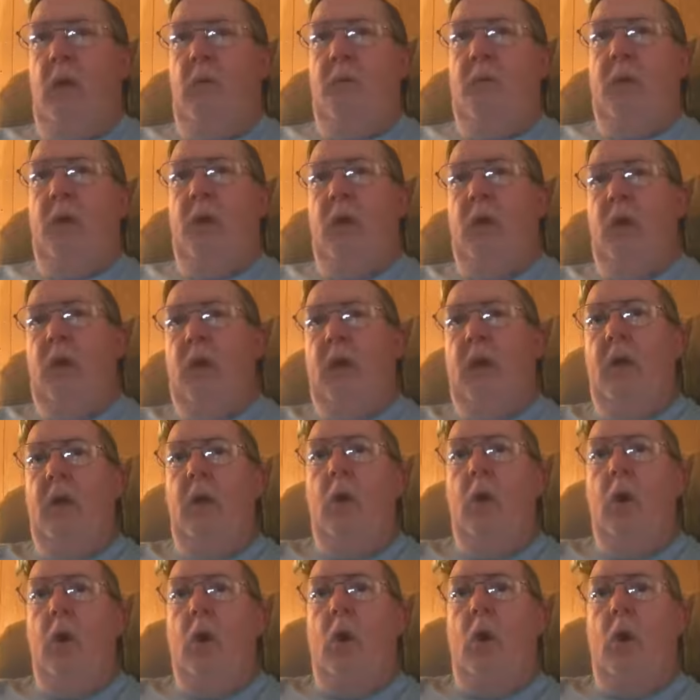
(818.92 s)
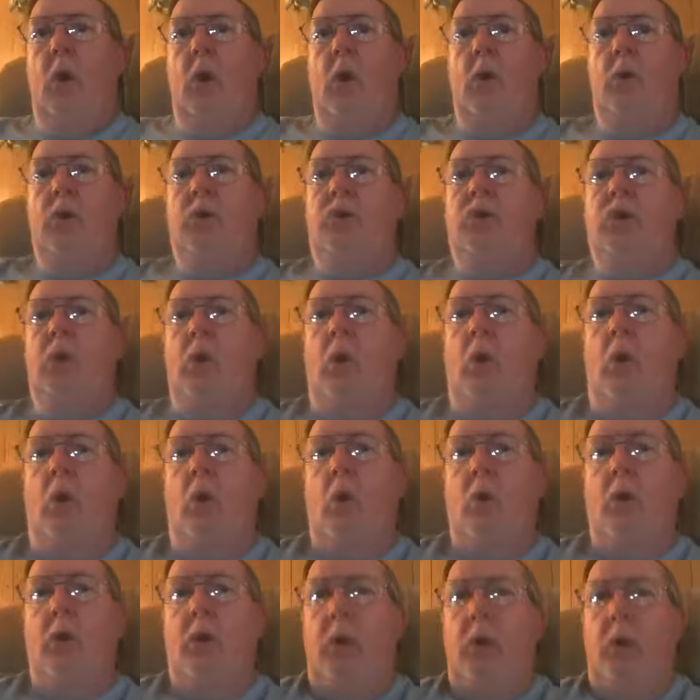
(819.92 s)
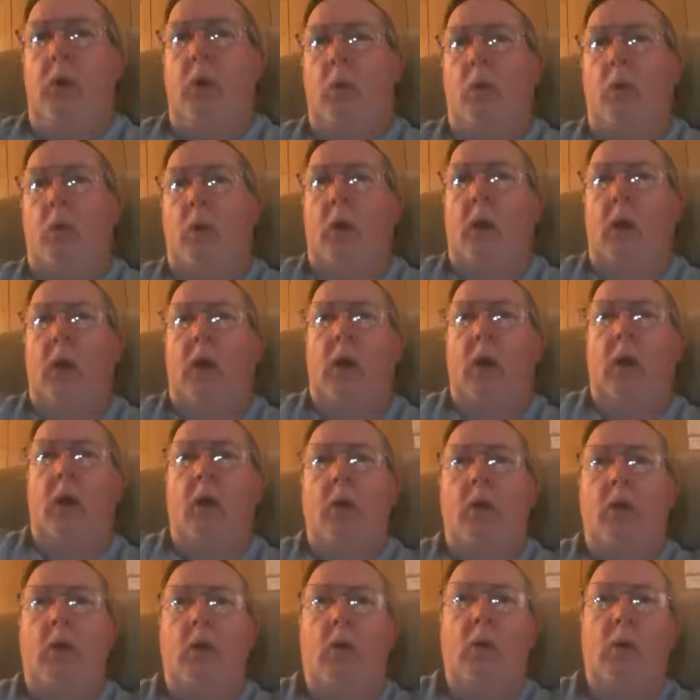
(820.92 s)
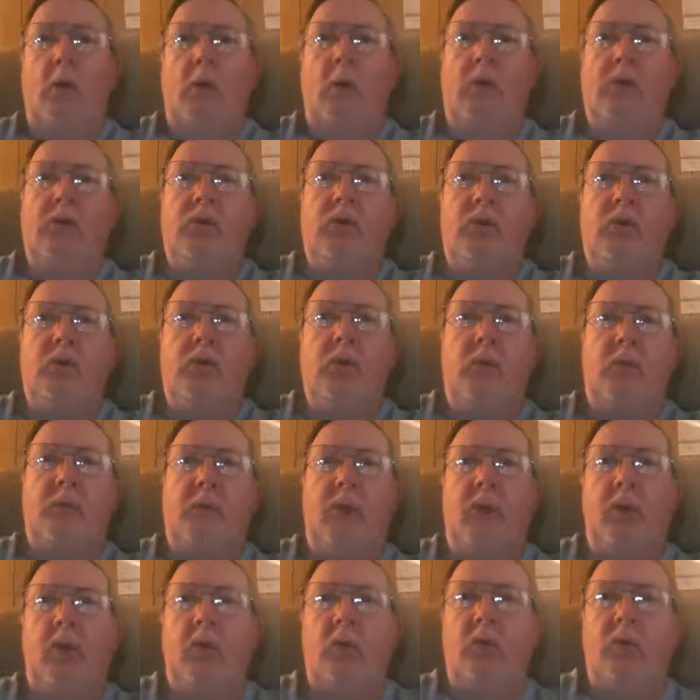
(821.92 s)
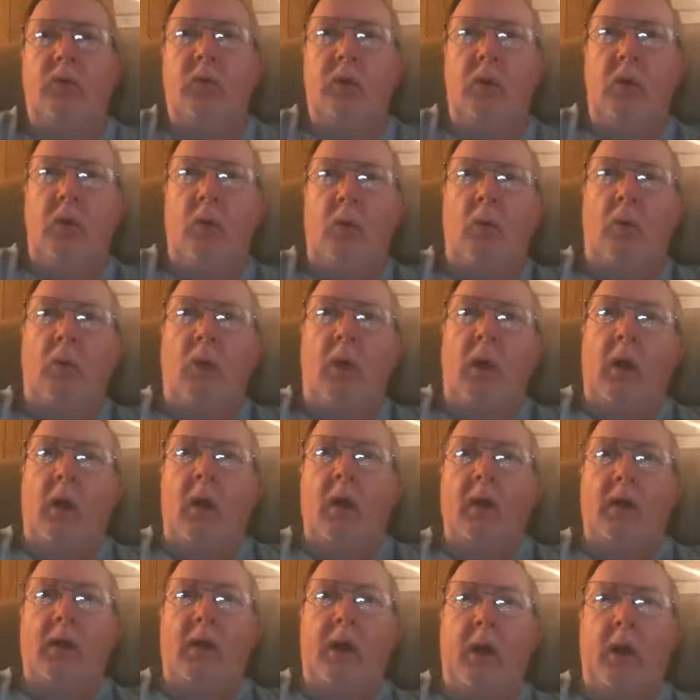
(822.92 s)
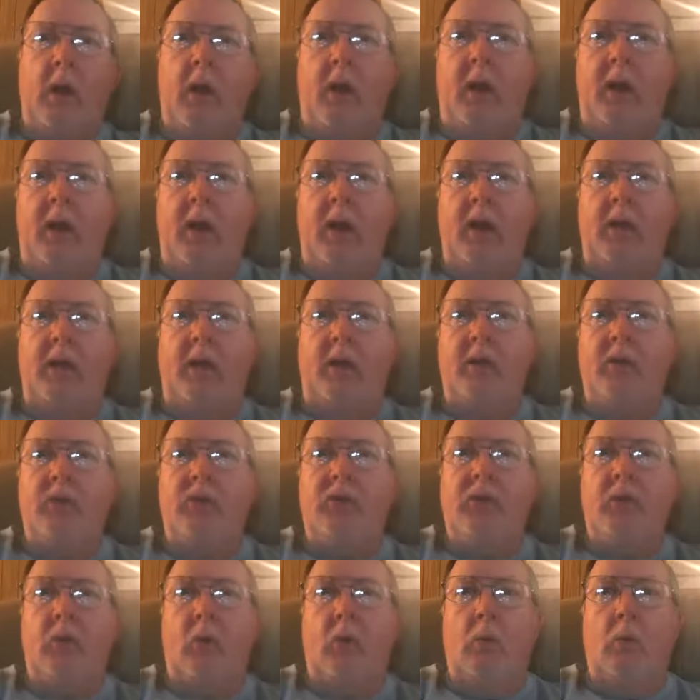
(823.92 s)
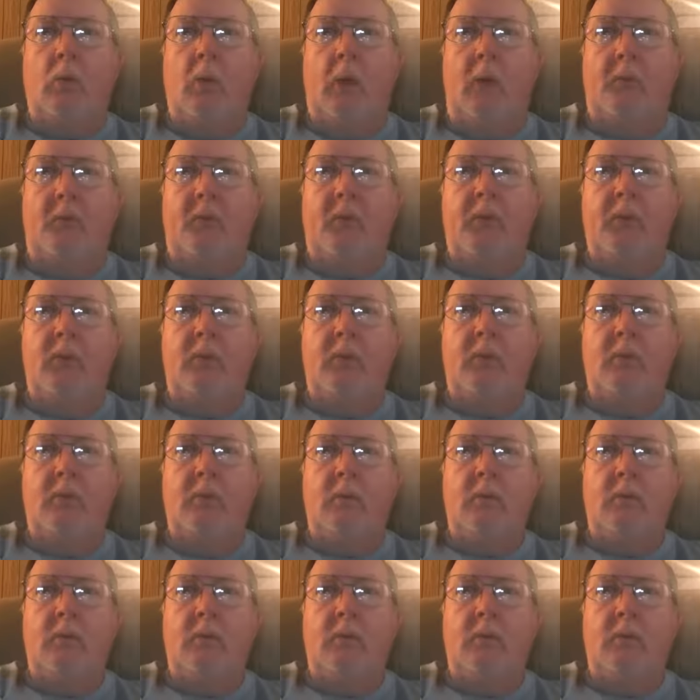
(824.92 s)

But I urge all you uh, who listen to me who do carry a concealed weapon